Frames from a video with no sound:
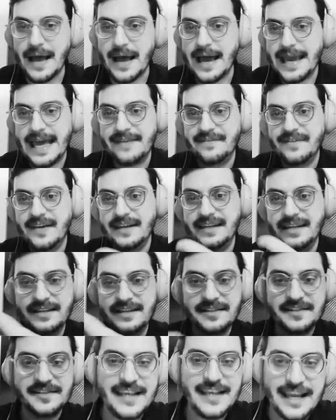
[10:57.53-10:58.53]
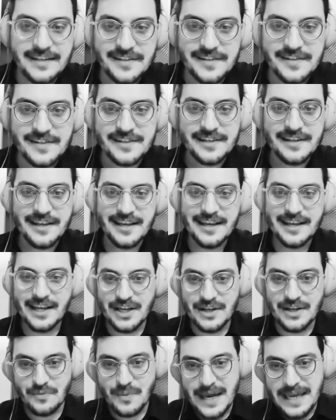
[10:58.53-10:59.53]
I have an intent
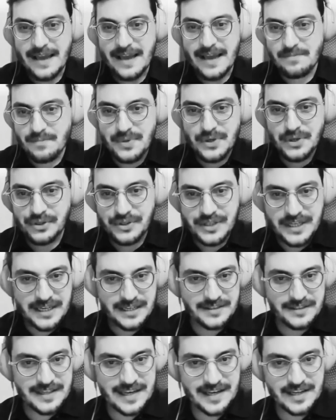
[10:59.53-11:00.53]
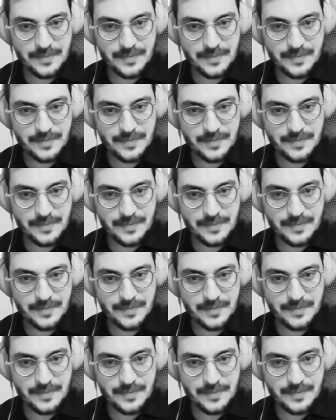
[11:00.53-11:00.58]
when I'm building the